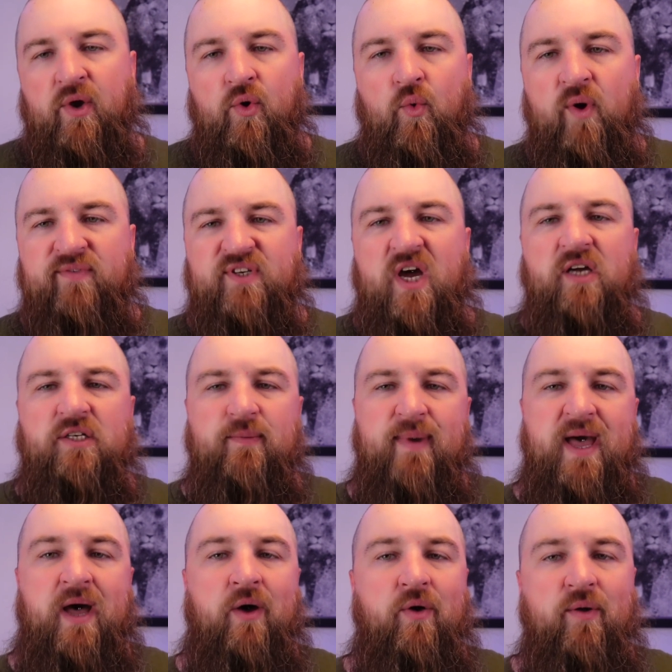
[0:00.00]
We've talked
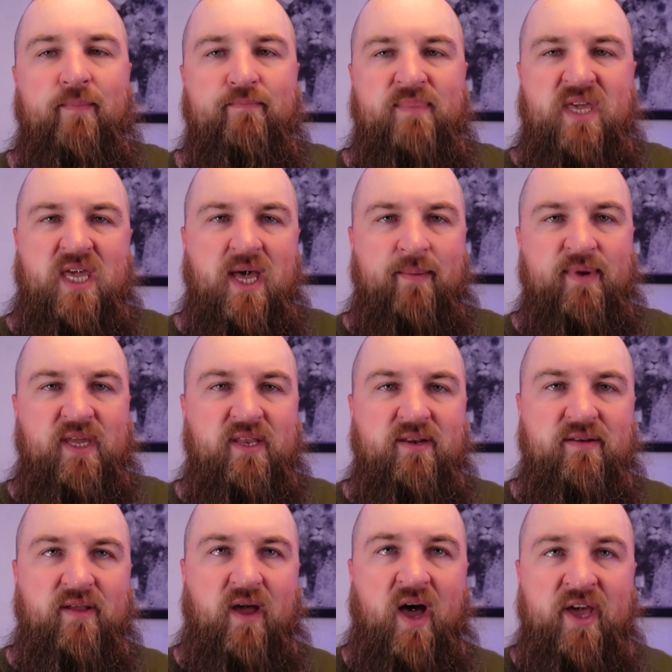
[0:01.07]
about
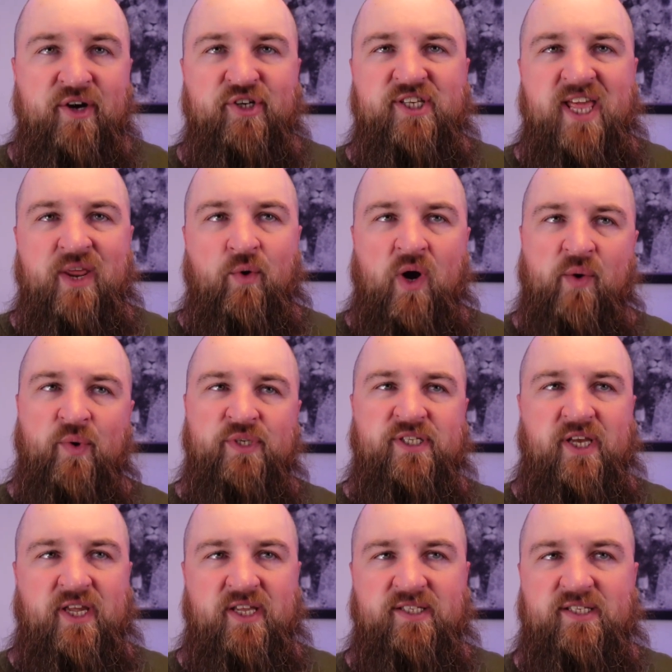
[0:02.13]
understanding what
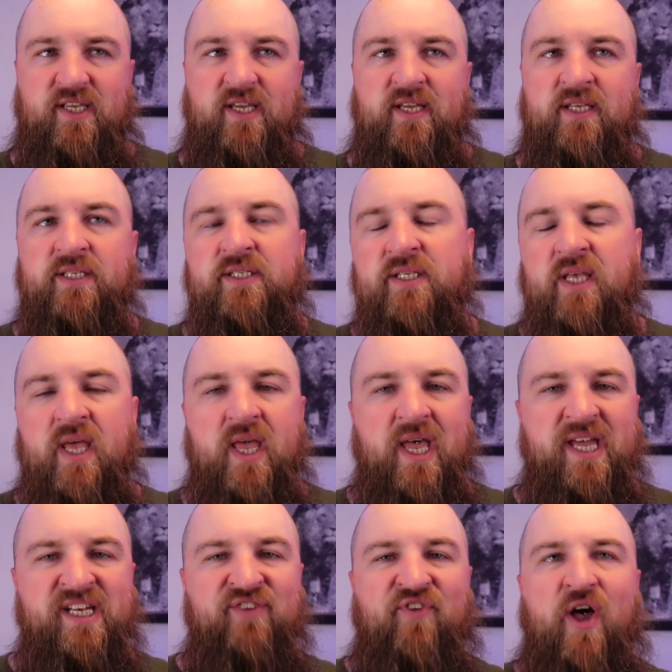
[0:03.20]
resilience is,
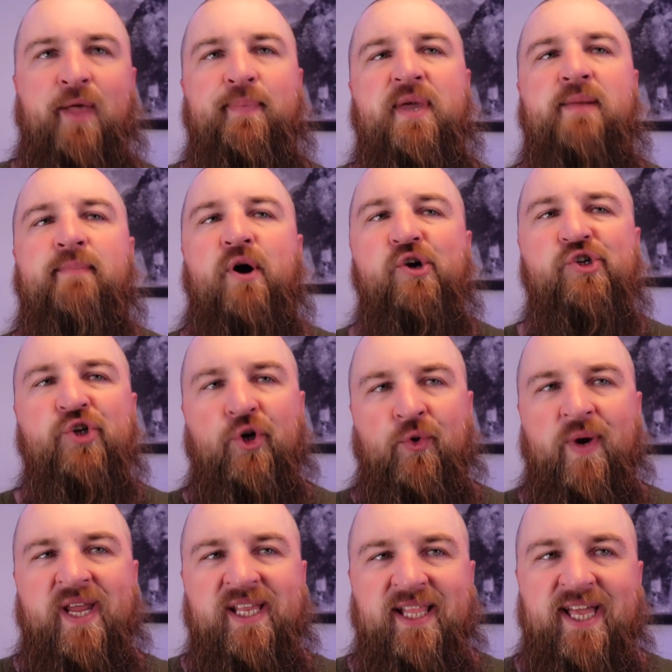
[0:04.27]
developing emotional
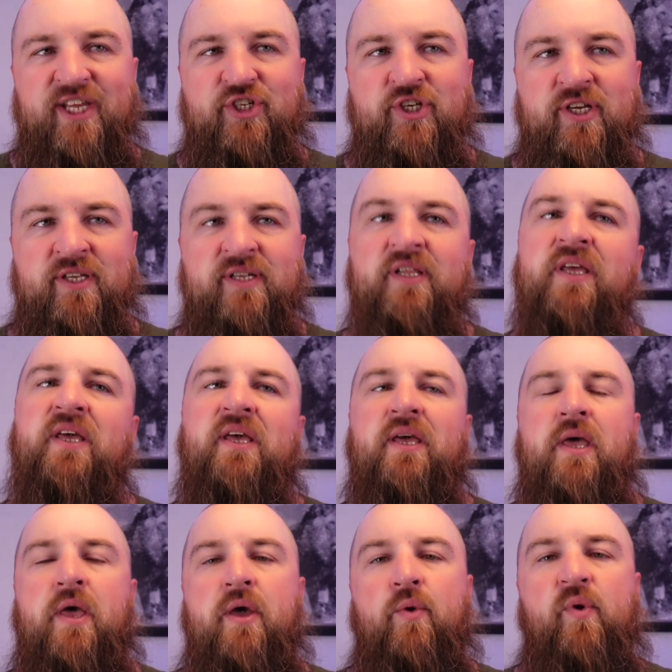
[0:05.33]
regulation.
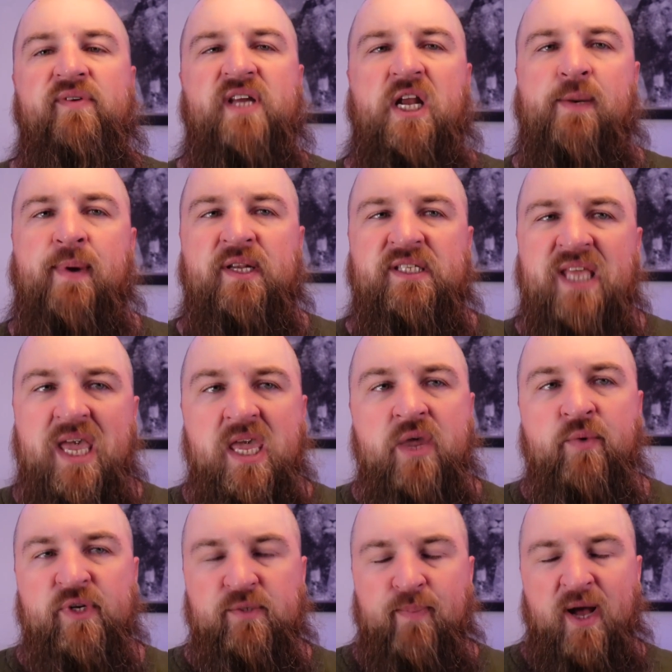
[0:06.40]
We've talked about taking
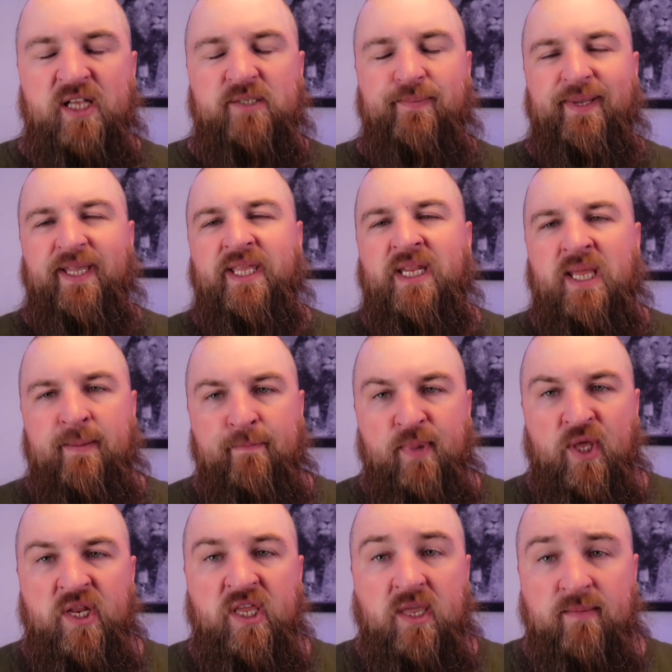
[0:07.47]
responsibility and
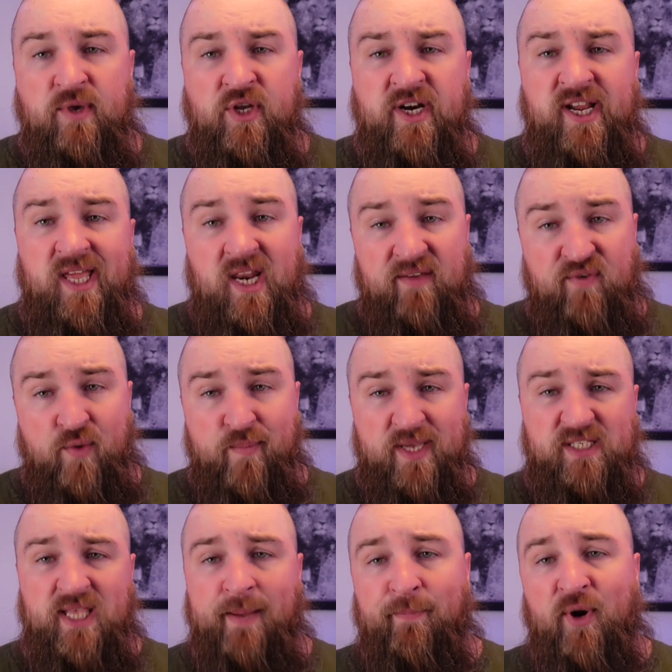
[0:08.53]
building community. And if you
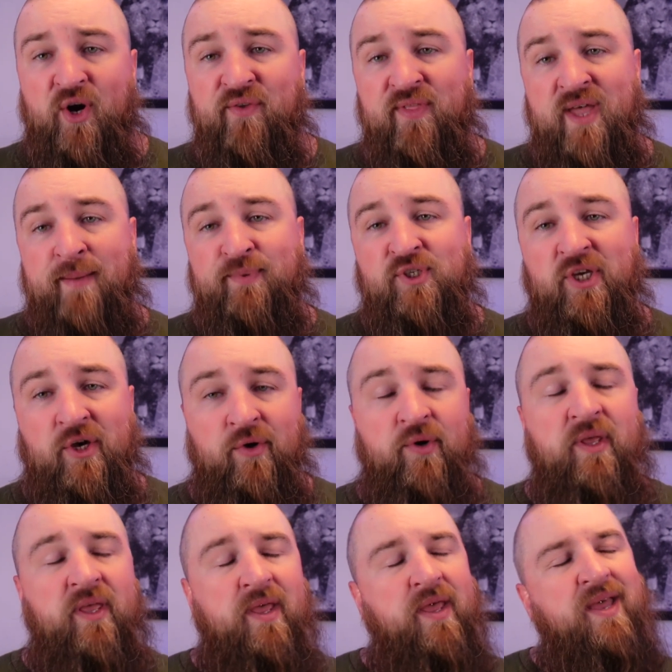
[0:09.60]
missed that part of the
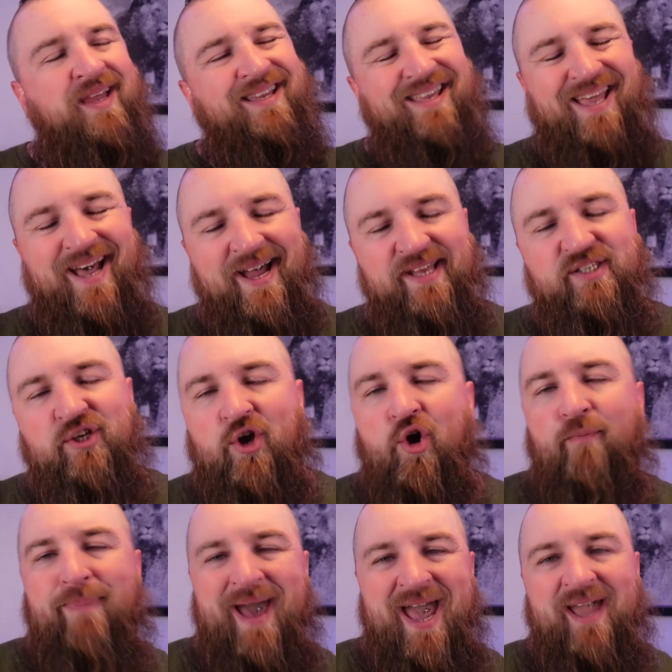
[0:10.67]
episode, go
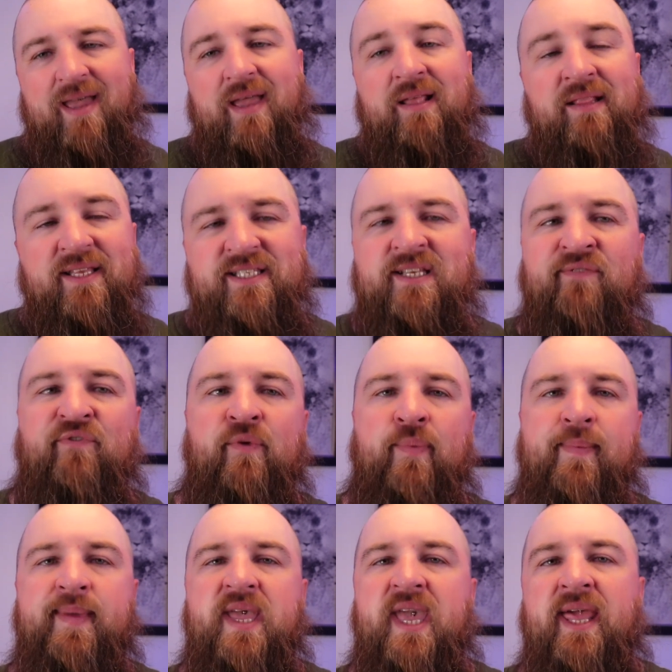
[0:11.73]
back and listen from
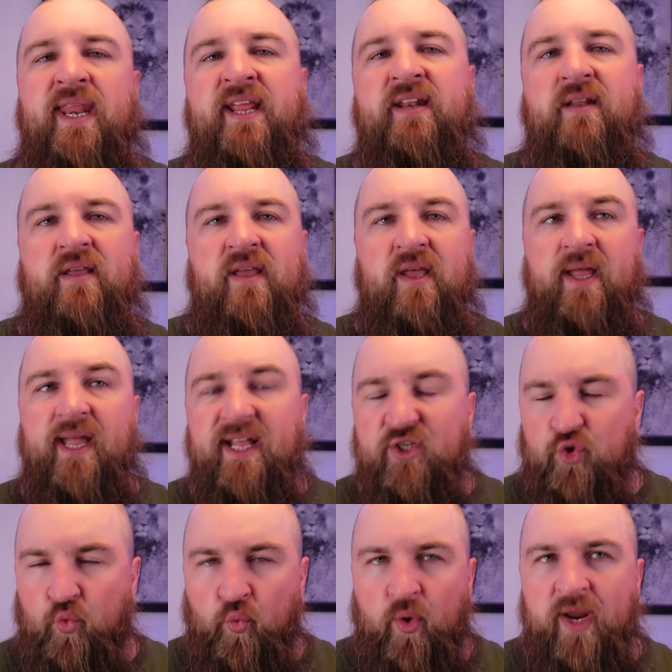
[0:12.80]
the beginning.
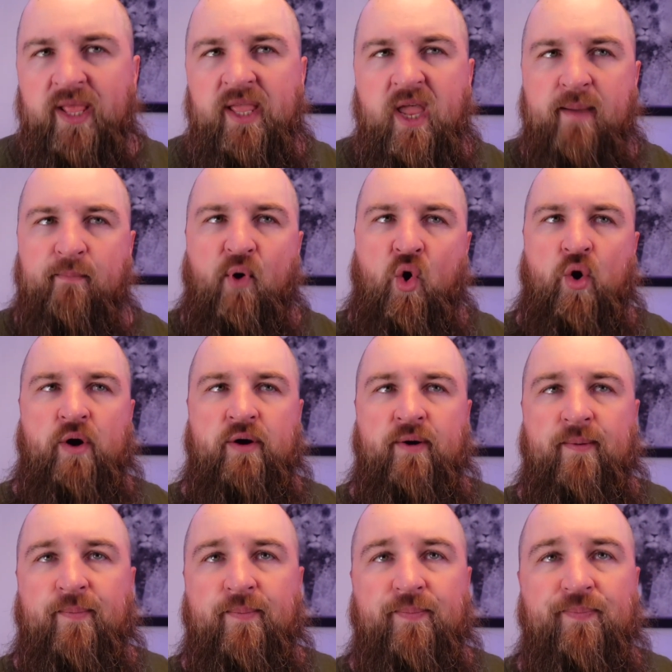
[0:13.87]
It's really important.